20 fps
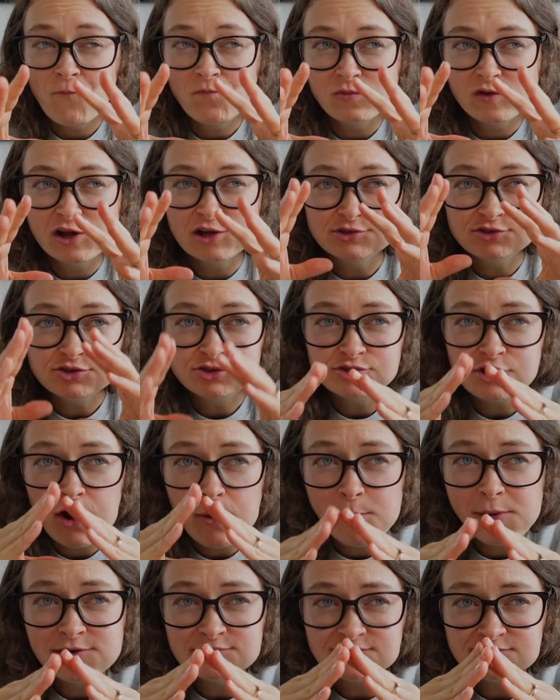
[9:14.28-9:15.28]
There's so
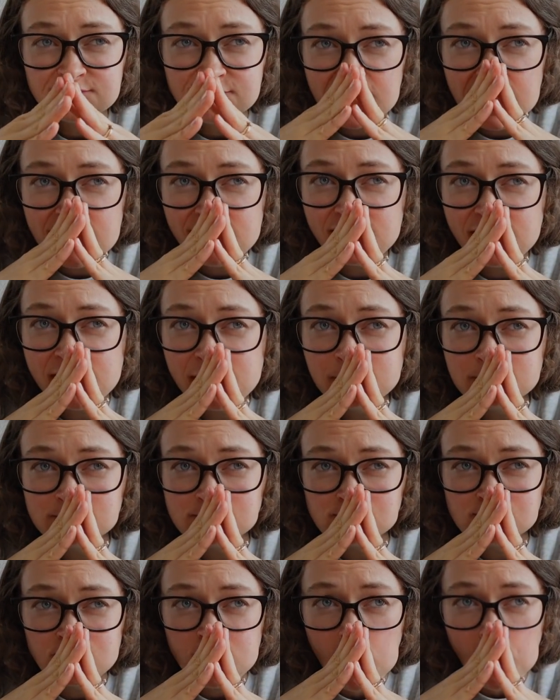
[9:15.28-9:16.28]
much flavour
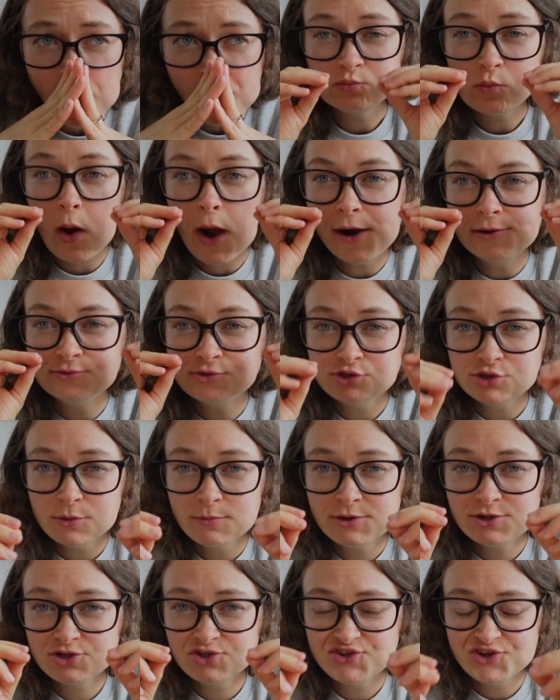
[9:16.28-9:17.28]
and so
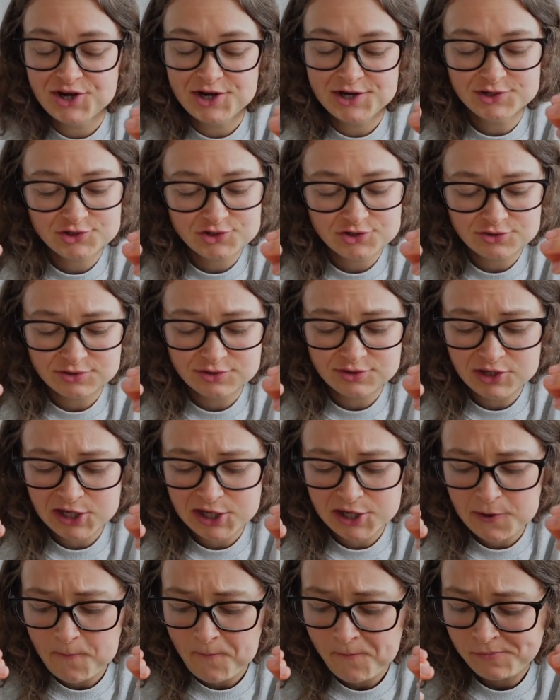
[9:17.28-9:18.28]
much texture in
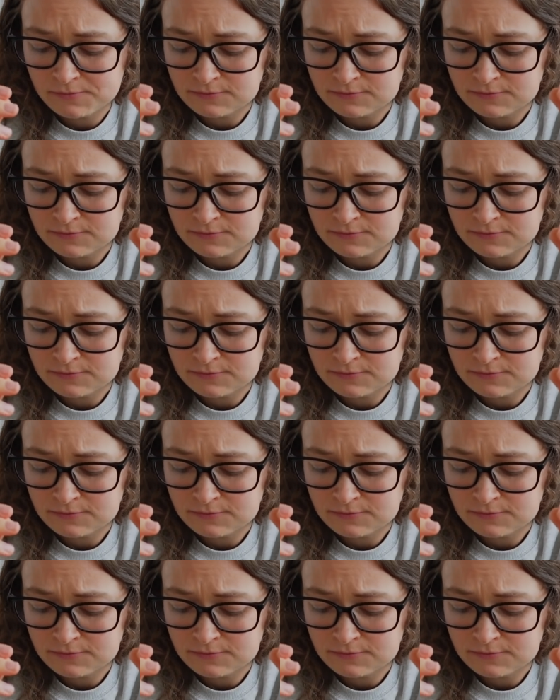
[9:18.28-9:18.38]
there.